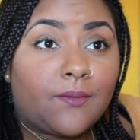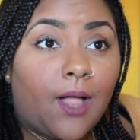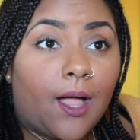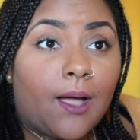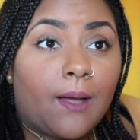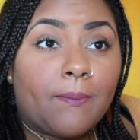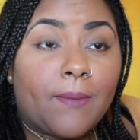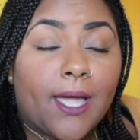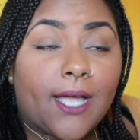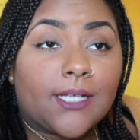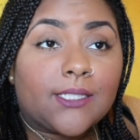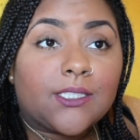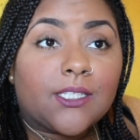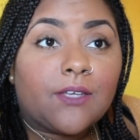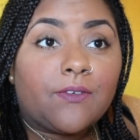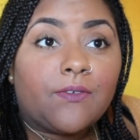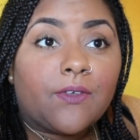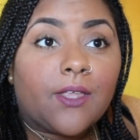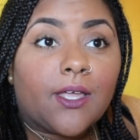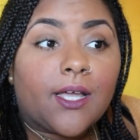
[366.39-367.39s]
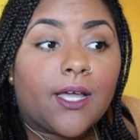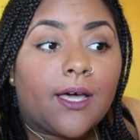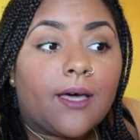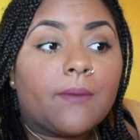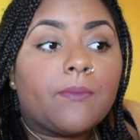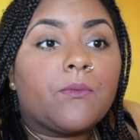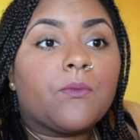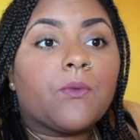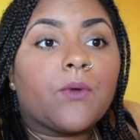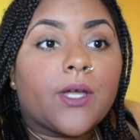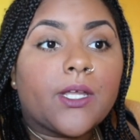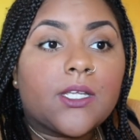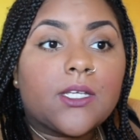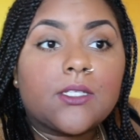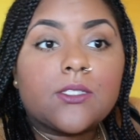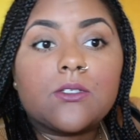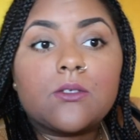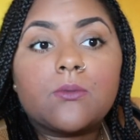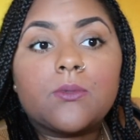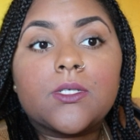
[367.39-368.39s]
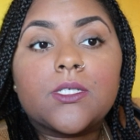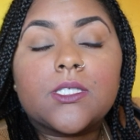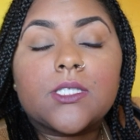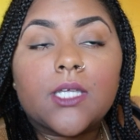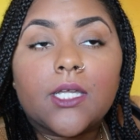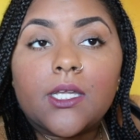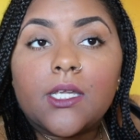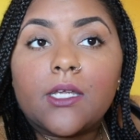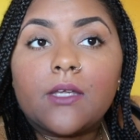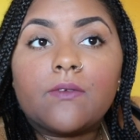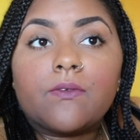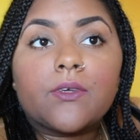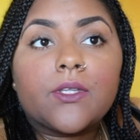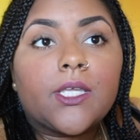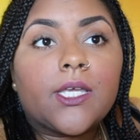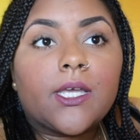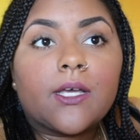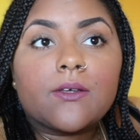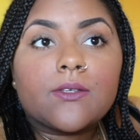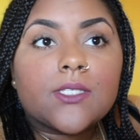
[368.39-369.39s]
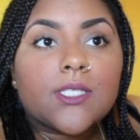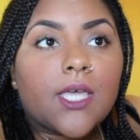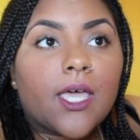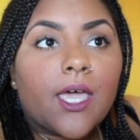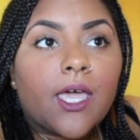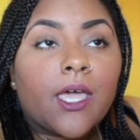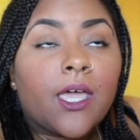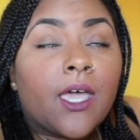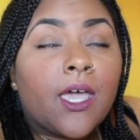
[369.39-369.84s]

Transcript: I'm actually feel like I'm ready to be studying for the LSAT.